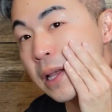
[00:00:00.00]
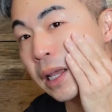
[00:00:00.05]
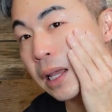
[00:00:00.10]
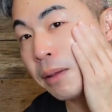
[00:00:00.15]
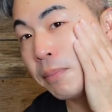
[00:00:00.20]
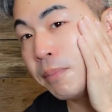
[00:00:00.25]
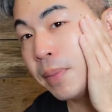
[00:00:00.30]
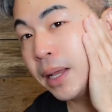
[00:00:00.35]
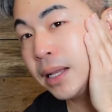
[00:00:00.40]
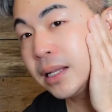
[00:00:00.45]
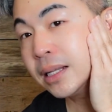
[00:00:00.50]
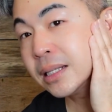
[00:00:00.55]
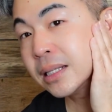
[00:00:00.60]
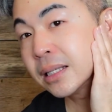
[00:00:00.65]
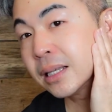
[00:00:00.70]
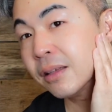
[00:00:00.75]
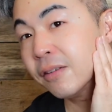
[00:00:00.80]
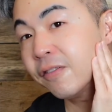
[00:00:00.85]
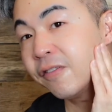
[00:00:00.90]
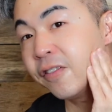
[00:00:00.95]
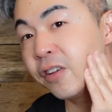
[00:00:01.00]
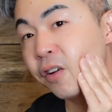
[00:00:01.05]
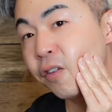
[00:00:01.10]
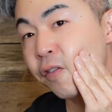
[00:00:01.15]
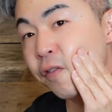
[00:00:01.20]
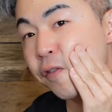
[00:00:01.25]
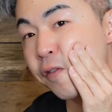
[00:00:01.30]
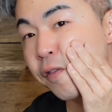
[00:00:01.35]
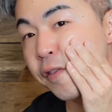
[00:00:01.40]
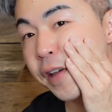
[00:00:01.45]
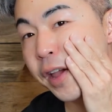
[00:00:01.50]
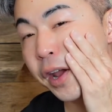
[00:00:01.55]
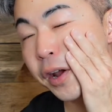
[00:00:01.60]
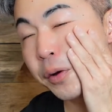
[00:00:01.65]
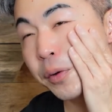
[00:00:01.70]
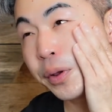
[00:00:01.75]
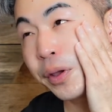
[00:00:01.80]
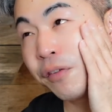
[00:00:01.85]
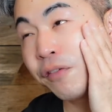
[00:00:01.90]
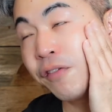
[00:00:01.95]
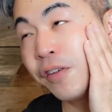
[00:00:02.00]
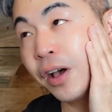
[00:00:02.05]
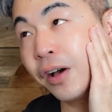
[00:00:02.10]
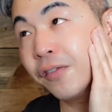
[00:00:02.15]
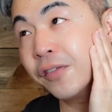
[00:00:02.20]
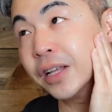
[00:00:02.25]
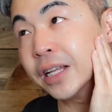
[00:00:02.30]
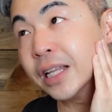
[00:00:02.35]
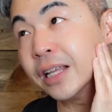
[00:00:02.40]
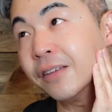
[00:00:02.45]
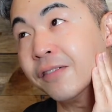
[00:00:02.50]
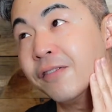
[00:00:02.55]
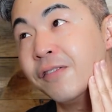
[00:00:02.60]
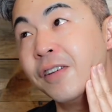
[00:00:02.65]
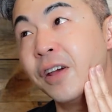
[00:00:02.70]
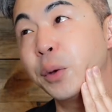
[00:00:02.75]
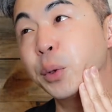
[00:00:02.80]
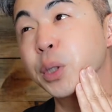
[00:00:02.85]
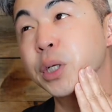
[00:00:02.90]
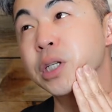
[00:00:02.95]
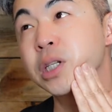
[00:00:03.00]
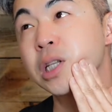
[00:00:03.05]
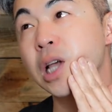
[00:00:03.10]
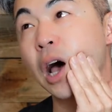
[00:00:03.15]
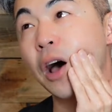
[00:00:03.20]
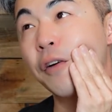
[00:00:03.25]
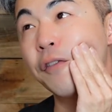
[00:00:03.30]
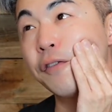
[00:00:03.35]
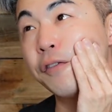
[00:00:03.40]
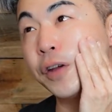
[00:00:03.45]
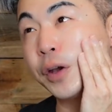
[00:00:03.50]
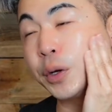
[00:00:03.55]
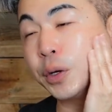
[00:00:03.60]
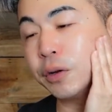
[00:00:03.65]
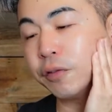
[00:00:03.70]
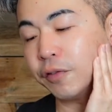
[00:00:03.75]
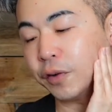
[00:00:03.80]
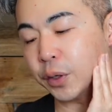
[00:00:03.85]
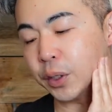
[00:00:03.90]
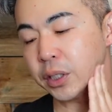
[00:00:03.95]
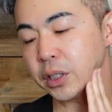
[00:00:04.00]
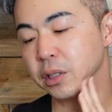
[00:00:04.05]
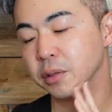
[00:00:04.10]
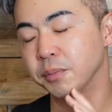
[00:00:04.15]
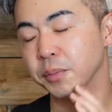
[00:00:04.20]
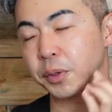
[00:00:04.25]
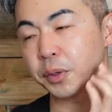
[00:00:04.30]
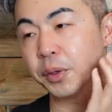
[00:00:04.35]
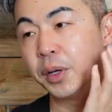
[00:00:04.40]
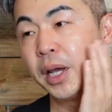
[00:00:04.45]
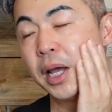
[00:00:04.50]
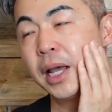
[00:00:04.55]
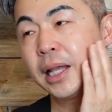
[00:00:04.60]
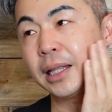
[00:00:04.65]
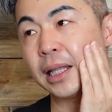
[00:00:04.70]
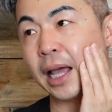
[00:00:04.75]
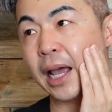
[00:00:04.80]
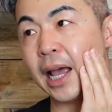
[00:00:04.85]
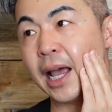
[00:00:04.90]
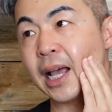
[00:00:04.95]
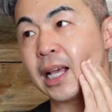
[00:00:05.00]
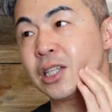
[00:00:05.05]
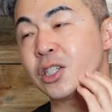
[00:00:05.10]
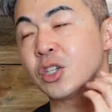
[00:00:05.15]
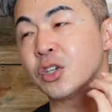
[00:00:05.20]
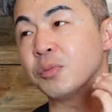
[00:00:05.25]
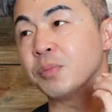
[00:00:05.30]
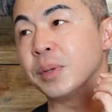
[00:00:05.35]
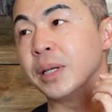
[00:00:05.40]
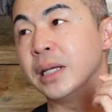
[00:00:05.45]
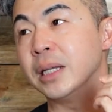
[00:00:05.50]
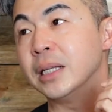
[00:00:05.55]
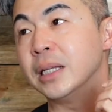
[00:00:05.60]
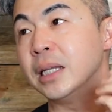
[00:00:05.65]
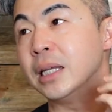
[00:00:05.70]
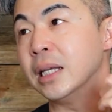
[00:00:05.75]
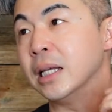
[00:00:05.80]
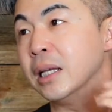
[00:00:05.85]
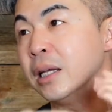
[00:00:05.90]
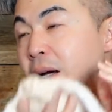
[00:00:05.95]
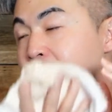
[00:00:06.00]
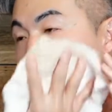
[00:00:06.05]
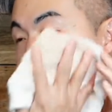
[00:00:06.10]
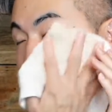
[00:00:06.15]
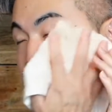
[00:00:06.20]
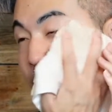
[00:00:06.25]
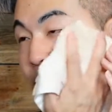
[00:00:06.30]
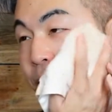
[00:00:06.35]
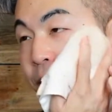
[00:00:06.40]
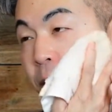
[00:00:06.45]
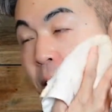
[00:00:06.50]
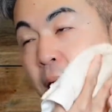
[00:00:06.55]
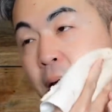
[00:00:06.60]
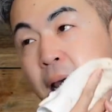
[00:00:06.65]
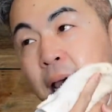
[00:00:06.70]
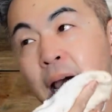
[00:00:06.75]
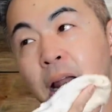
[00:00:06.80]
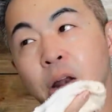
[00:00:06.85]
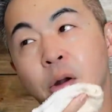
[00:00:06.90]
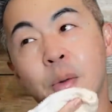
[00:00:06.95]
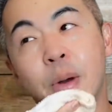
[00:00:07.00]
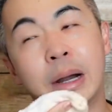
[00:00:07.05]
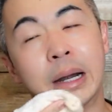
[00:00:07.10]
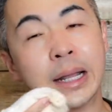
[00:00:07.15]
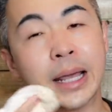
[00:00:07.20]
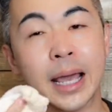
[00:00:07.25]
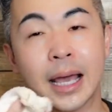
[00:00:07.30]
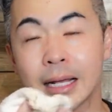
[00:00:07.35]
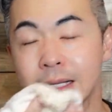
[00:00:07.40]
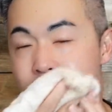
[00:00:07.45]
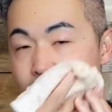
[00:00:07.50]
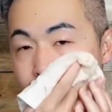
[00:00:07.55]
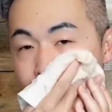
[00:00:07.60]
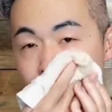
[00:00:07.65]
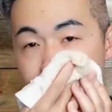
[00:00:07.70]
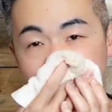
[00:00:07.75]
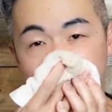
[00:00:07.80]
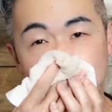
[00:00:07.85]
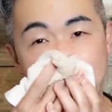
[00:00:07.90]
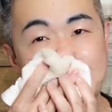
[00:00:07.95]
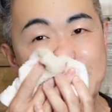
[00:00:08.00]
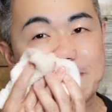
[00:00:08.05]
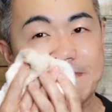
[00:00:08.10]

It made the skin feel very velvety, very soft, very, very smooth. That has to be the hyaluronic acid in there.